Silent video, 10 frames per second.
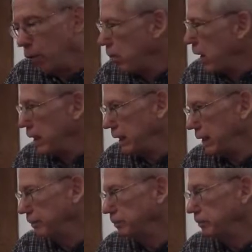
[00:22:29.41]
Almighty
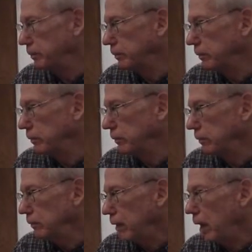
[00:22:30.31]

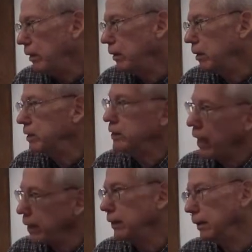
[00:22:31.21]
and the
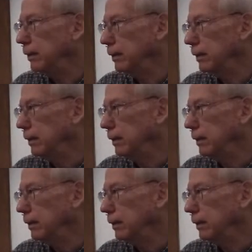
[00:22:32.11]
Satan.